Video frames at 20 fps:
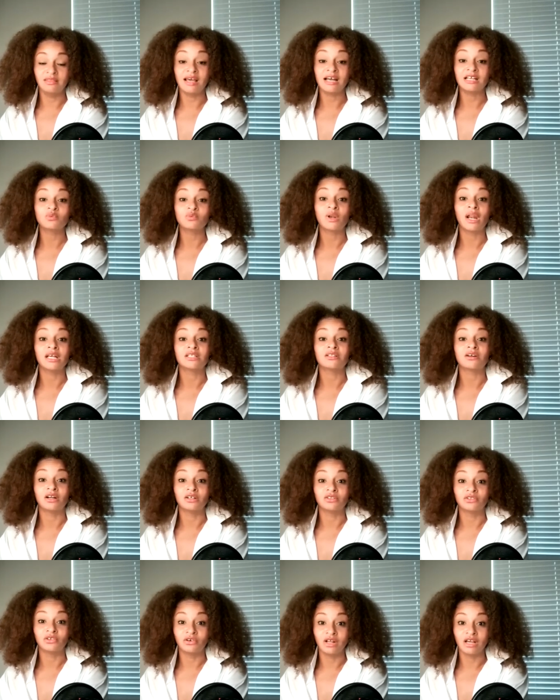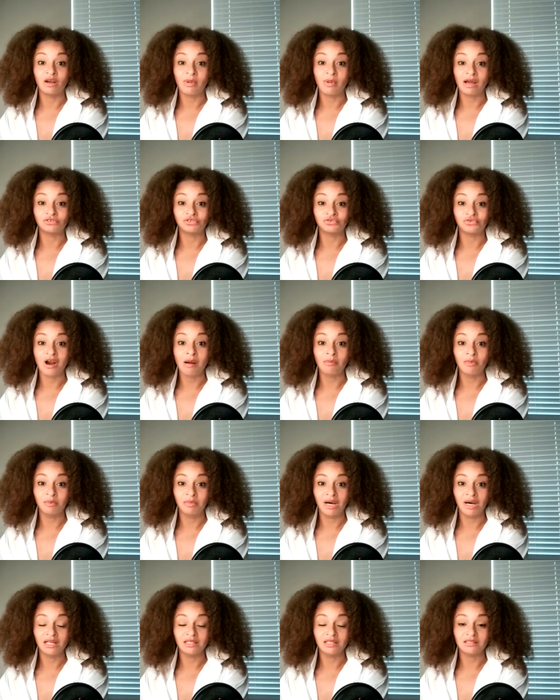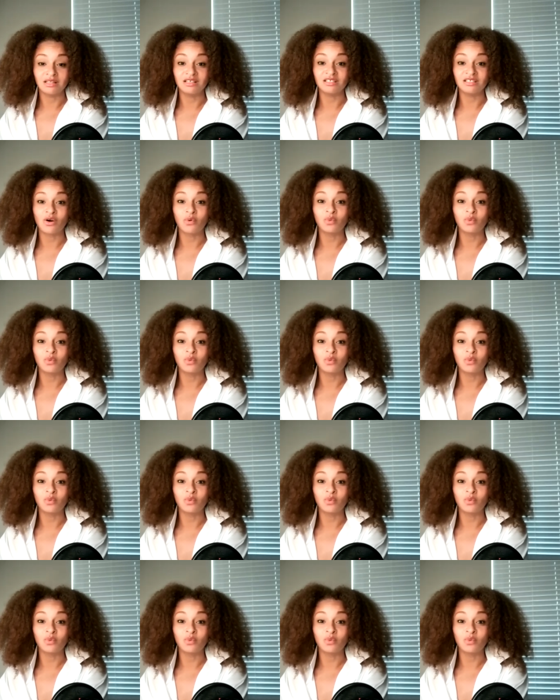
And that's when I started learning about trauma bonds.